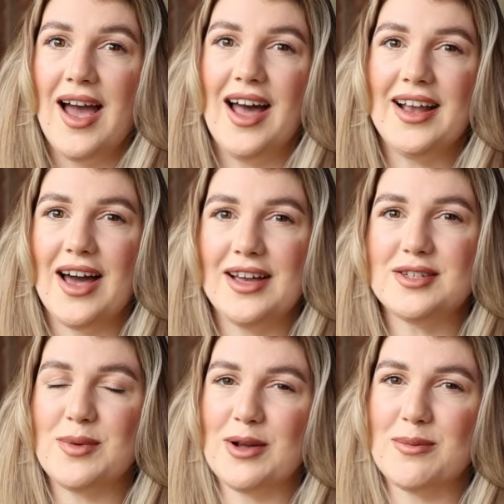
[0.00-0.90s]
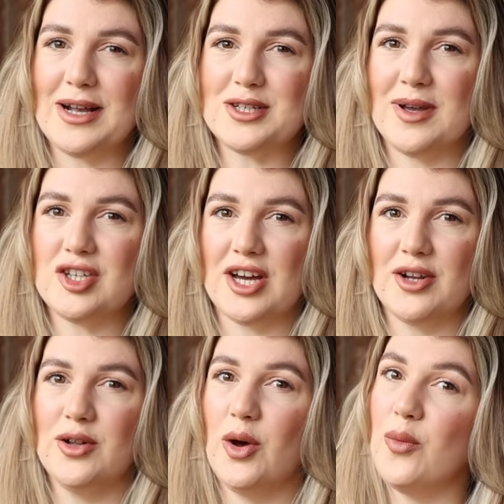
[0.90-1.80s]
Hi guys, welcome back to my
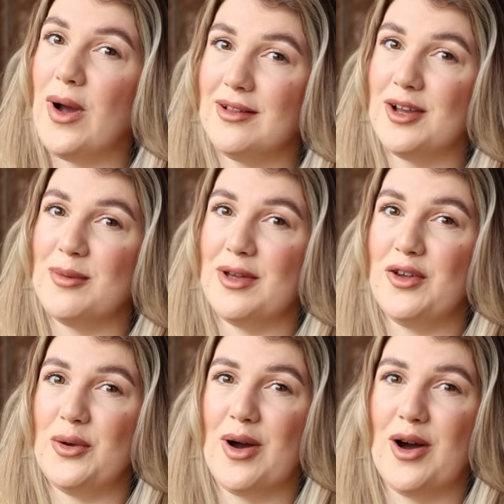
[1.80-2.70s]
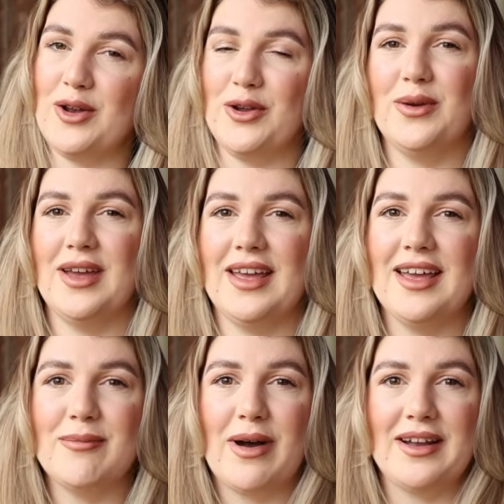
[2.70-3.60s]
channel, or welcome if you are new
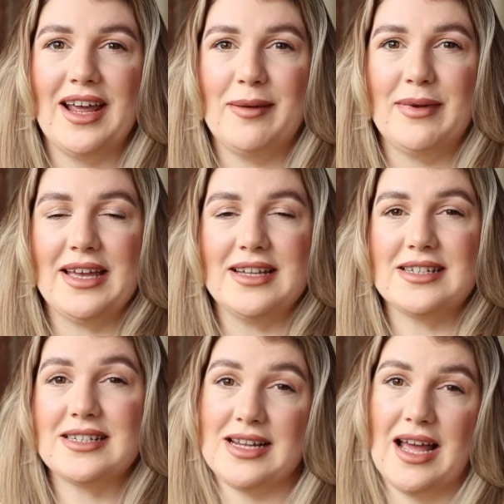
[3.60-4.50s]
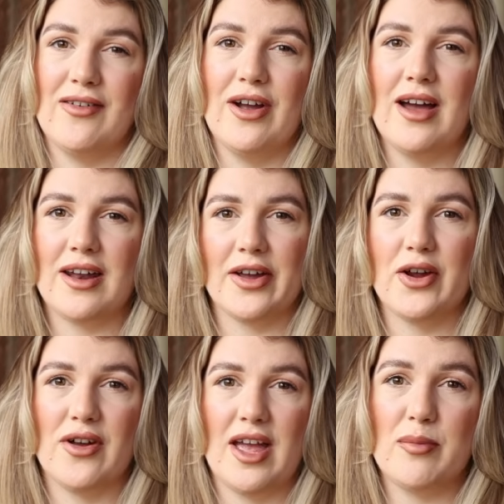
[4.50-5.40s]
here. My name is Sarah and I
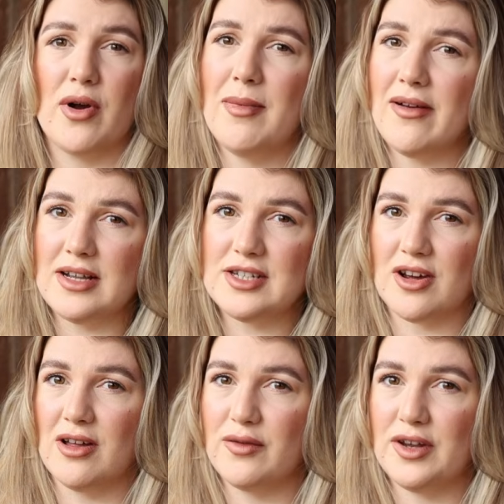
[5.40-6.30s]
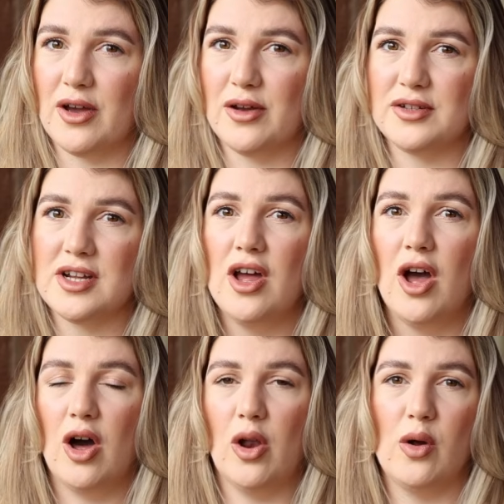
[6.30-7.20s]
create primarily style videos
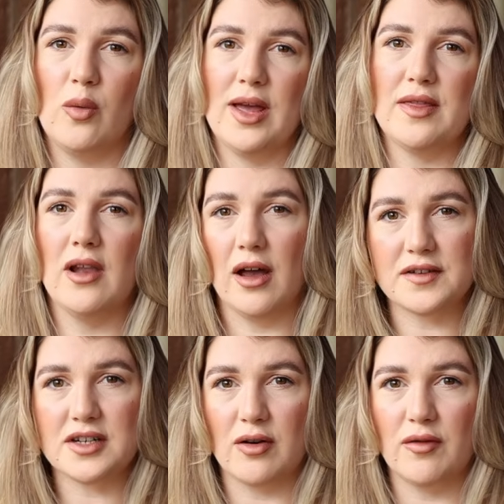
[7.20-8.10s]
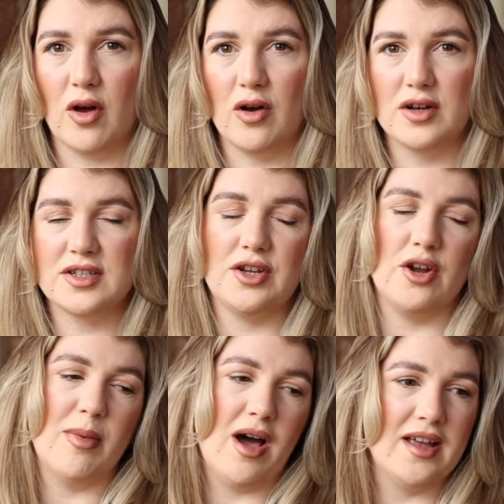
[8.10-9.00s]
along with lifestyle vlogs, you
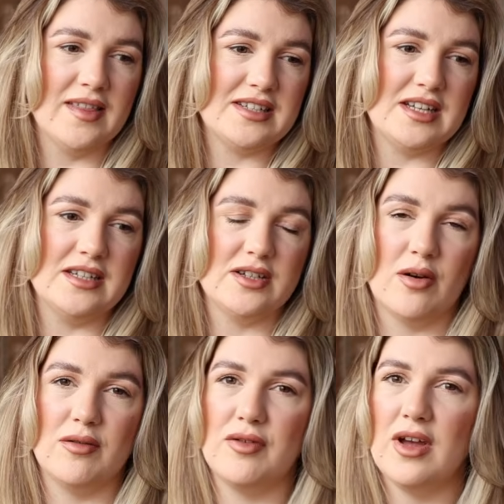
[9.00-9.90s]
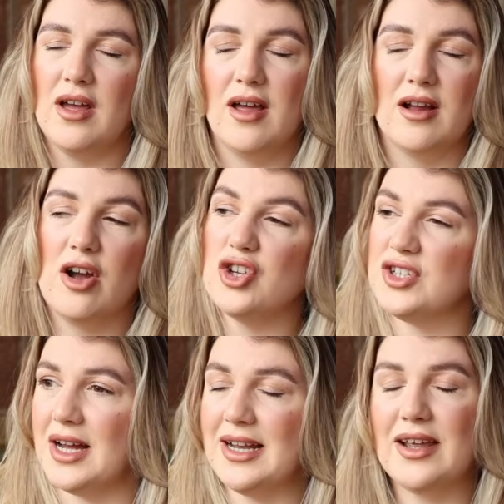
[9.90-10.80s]
know, behind the scenes of
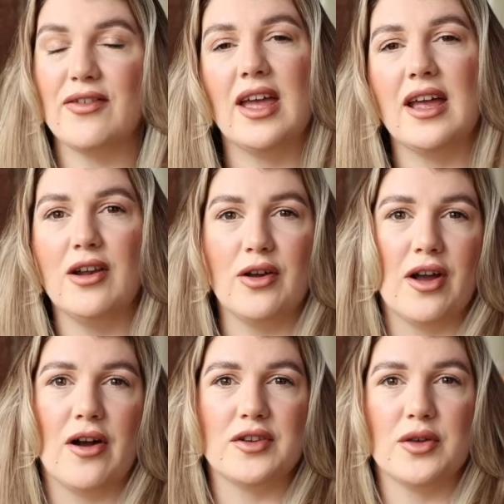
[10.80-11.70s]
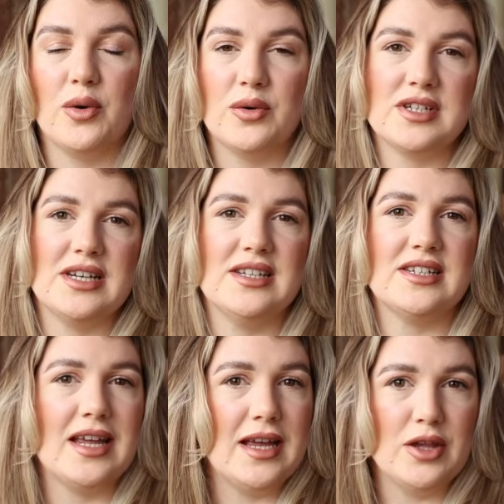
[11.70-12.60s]
countryside living, looking after the horses,
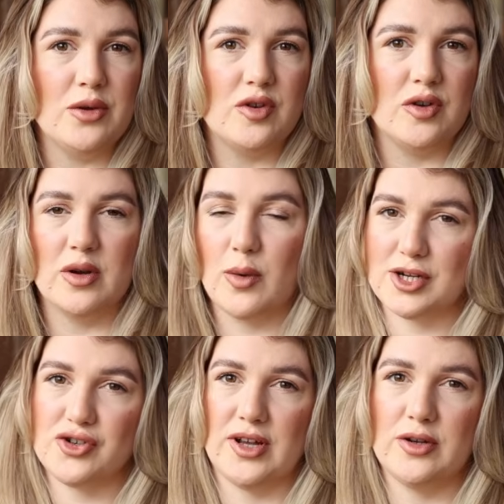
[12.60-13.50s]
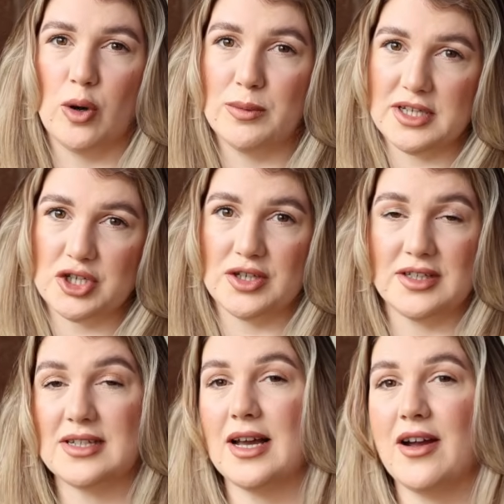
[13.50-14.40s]
taking you to equestrian
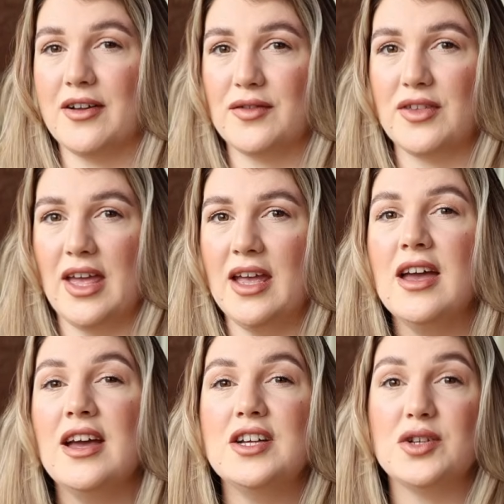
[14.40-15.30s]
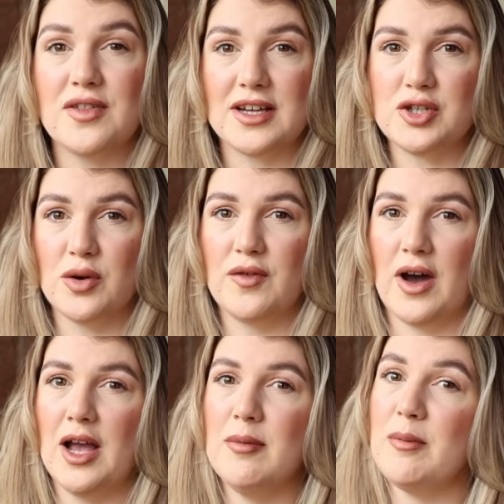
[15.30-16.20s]
competitions, that kind of thing. So if that's your
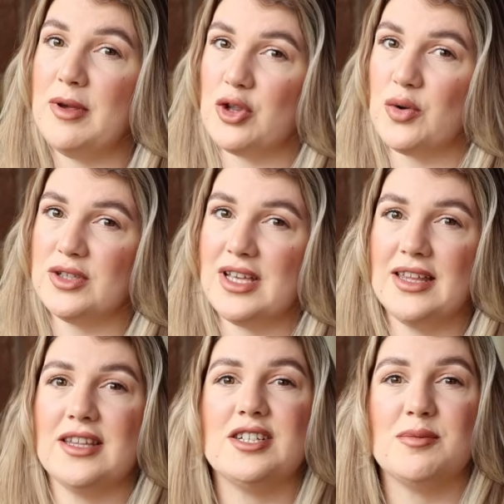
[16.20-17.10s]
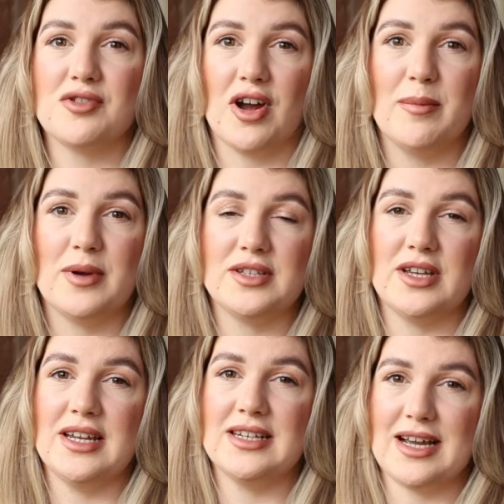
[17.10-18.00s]
vibe, be sure to hit the subscribe
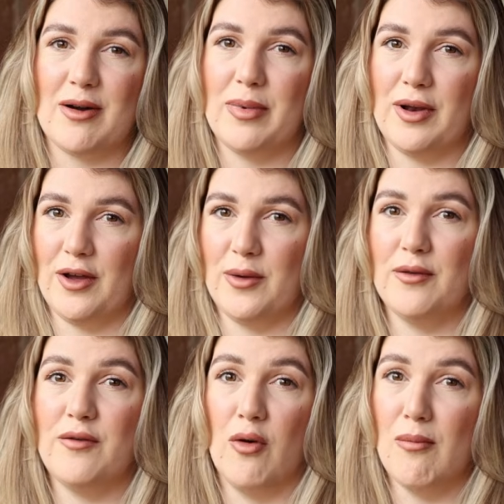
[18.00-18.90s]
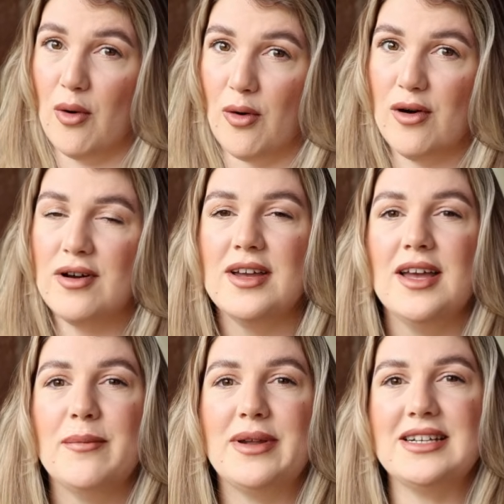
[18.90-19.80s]
button down below for more.
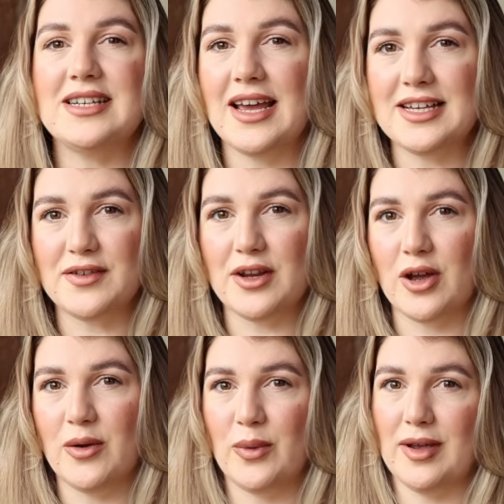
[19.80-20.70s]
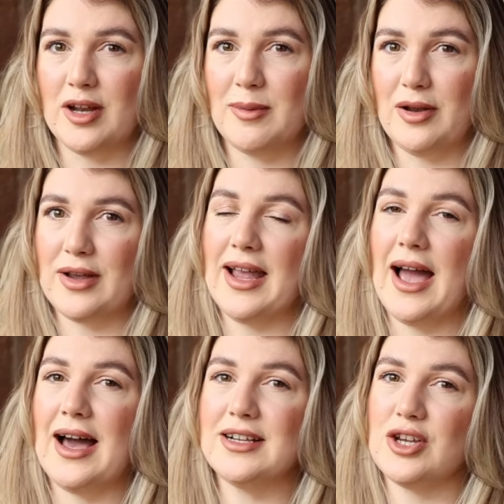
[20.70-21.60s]
But in today's video, we're going to be looking
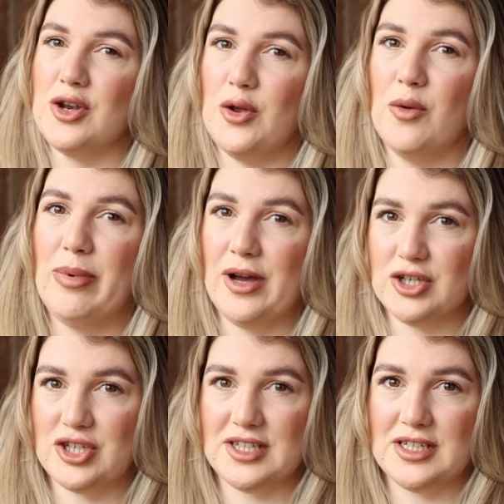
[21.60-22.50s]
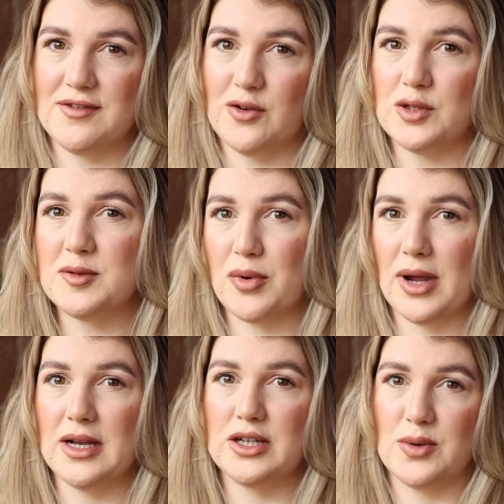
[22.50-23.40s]
at new purchases for
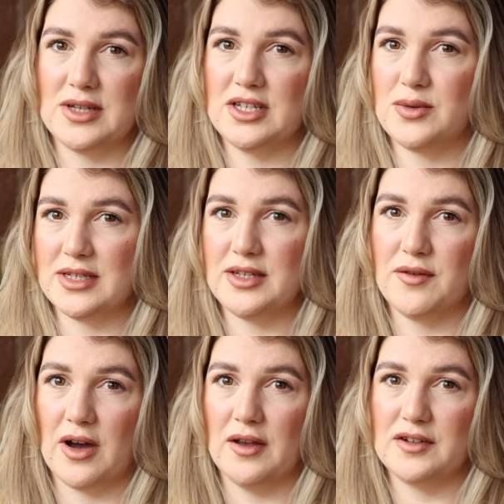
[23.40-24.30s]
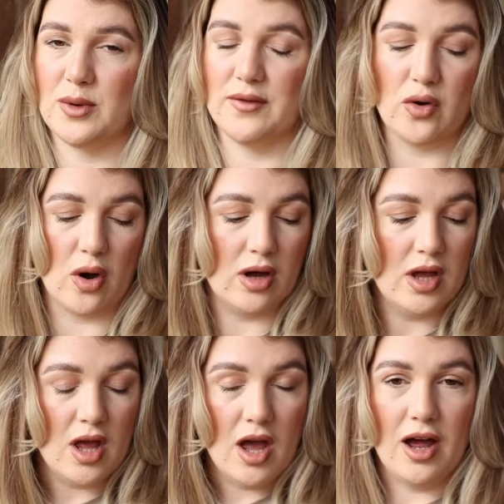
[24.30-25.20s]
spring 2025. So I've got
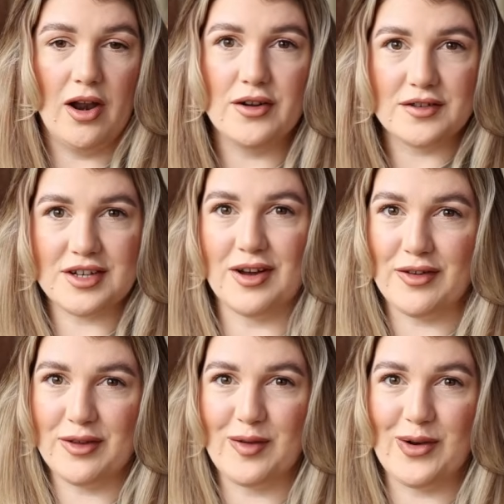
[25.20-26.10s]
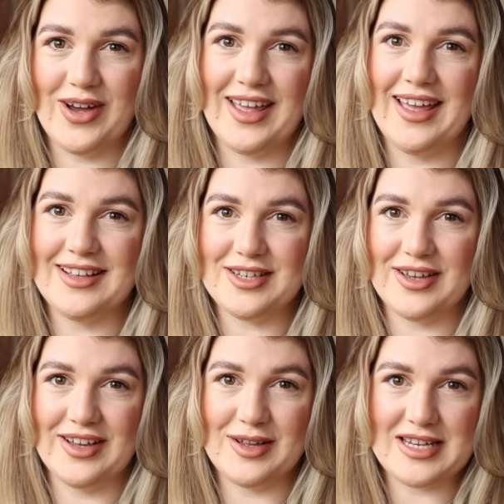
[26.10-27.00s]
a load of stuff on the floor here
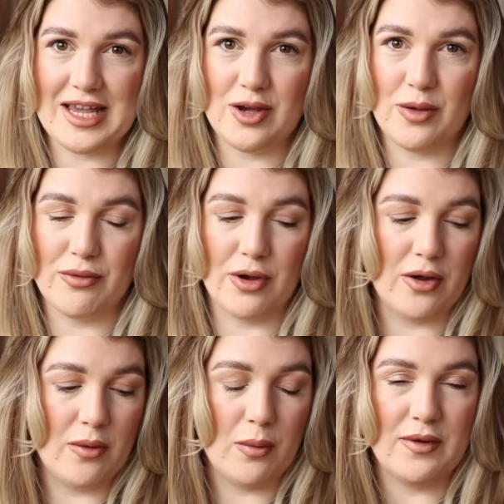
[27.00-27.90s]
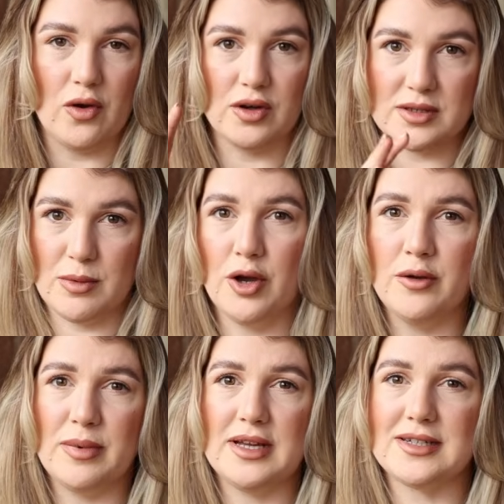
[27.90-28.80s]
to take you through. We've got some
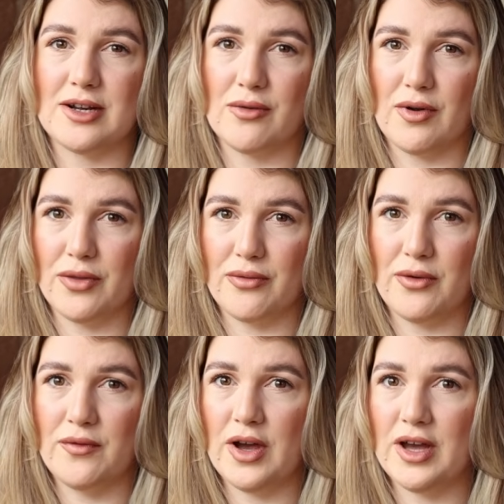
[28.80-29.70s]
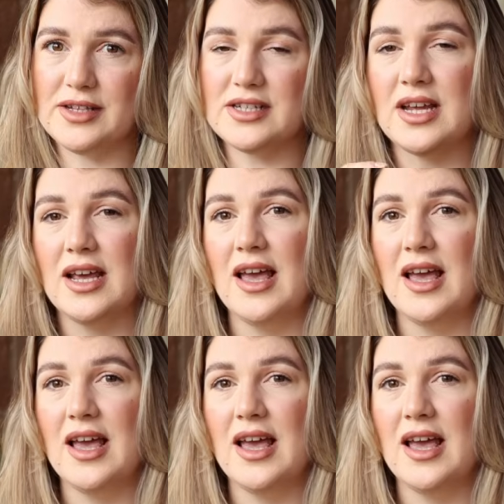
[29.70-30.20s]
home bits that I'll run through first.